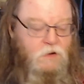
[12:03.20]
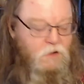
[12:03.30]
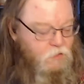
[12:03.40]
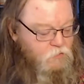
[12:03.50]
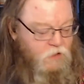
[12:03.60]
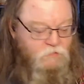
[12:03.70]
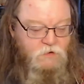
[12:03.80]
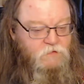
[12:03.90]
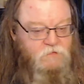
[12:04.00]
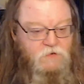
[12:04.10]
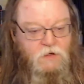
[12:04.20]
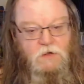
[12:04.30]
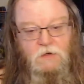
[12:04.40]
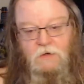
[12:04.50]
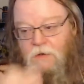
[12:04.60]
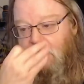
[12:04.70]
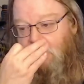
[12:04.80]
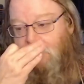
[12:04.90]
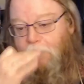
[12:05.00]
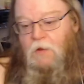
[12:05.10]
I'm loving this thing.
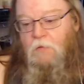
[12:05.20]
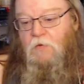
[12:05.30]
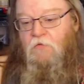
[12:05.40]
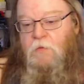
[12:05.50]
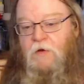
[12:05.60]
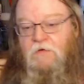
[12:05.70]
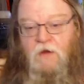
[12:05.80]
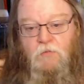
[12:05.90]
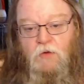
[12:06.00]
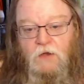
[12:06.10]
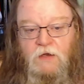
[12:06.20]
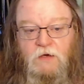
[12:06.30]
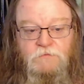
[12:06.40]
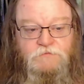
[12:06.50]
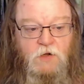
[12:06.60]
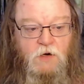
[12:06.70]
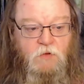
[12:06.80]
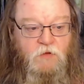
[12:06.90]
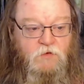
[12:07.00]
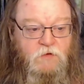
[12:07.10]
I'm loving my time playing, and I'm
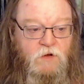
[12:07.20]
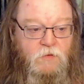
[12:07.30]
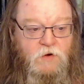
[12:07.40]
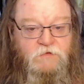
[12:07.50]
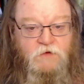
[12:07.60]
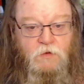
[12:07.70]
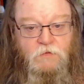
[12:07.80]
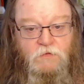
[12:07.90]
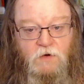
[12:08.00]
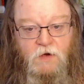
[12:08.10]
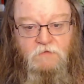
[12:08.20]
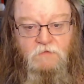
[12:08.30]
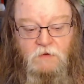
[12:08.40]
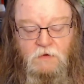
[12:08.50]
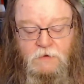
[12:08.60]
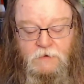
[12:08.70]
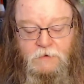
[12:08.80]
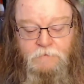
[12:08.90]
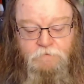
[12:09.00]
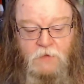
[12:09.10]
loving the time that I share with you guys.
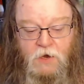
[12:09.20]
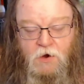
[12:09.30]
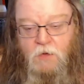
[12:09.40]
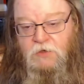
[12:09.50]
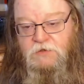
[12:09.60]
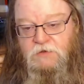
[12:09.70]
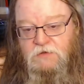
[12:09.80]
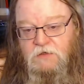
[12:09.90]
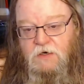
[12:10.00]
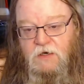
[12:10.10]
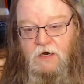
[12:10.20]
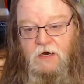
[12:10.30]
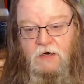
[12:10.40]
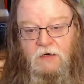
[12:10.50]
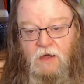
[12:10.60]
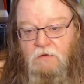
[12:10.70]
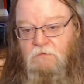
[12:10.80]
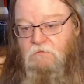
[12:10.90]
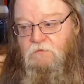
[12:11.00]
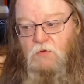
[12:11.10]
I don't know how much of this is going to get edited out.
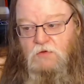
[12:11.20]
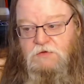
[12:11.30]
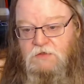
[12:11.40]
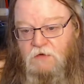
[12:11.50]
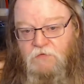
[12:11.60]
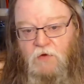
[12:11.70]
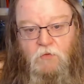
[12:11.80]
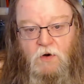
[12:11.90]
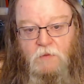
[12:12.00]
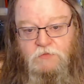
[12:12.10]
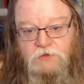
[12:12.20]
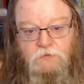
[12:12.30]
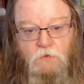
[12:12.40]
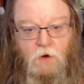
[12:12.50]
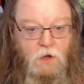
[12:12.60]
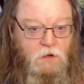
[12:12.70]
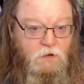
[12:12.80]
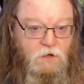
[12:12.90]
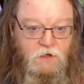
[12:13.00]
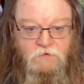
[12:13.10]
Most of the stuff I put up just raw.
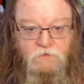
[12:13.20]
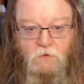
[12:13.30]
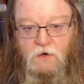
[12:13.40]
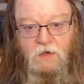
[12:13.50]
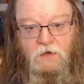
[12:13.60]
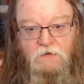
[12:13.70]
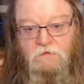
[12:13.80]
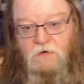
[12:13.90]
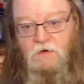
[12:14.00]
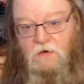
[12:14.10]
It is what it is.